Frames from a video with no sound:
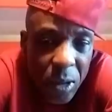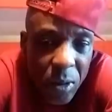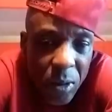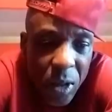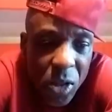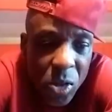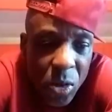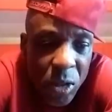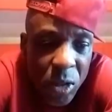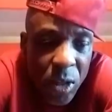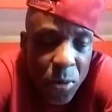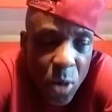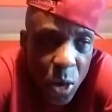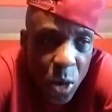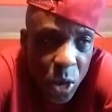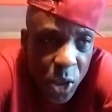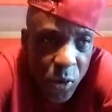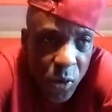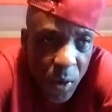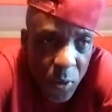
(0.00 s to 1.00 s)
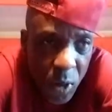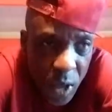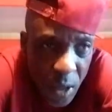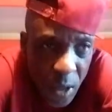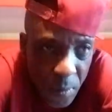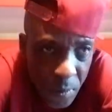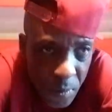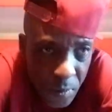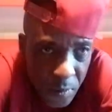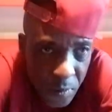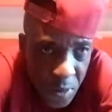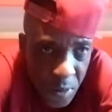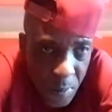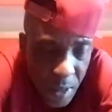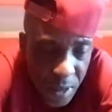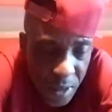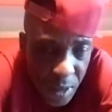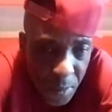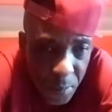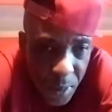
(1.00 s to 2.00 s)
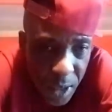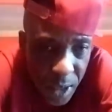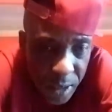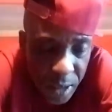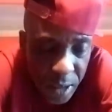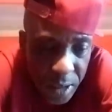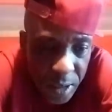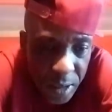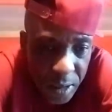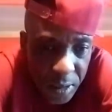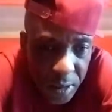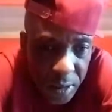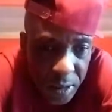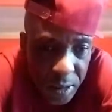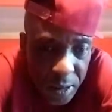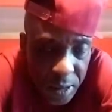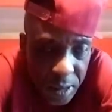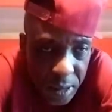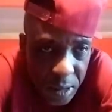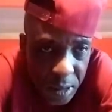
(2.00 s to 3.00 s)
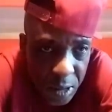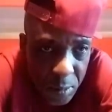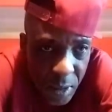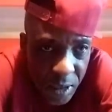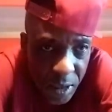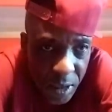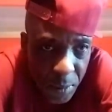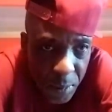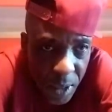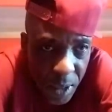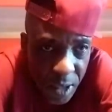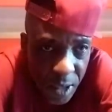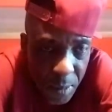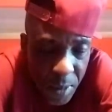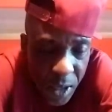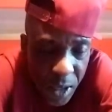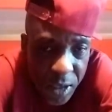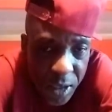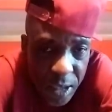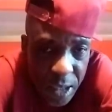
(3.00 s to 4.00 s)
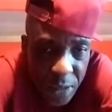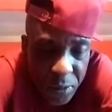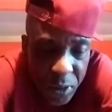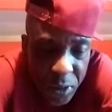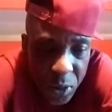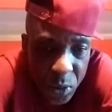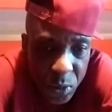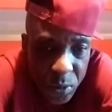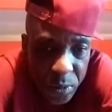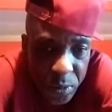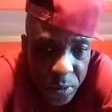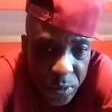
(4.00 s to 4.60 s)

one song named Ruckus from the, um, the bottom part of the, the bottom part of Maxil Avenue.